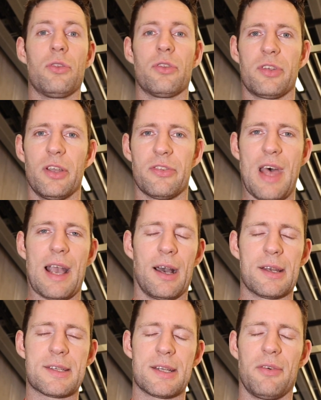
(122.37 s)
concerts, that
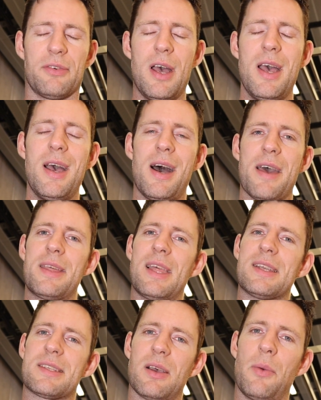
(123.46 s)
kind of stuff, I think
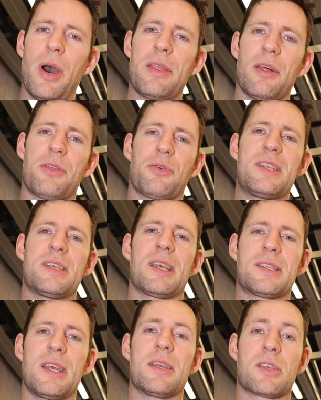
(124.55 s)
that's somewhere that
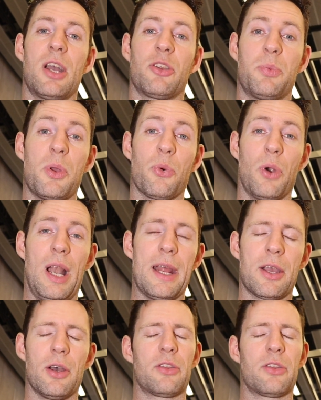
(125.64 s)
360 is going to be really good.